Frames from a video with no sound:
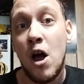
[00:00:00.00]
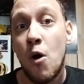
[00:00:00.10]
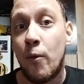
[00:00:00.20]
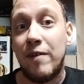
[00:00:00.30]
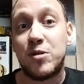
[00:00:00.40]

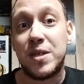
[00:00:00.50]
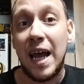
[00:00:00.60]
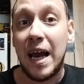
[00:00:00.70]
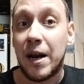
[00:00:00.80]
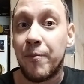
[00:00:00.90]
We've
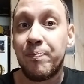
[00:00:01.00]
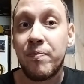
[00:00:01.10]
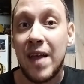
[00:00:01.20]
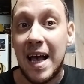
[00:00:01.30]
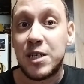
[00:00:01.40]
seen
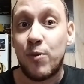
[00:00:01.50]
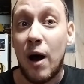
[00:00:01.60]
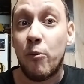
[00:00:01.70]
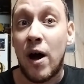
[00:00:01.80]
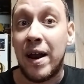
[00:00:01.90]
his
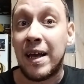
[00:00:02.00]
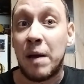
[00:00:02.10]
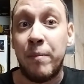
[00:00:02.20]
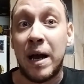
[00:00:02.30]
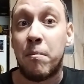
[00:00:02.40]
route running can
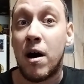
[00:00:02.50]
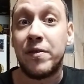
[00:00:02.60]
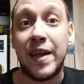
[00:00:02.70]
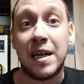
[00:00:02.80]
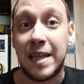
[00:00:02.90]
be among
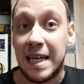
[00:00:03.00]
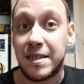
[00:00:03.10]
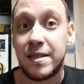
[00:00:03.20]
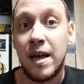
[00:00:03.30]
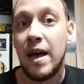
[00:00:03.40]
the elites.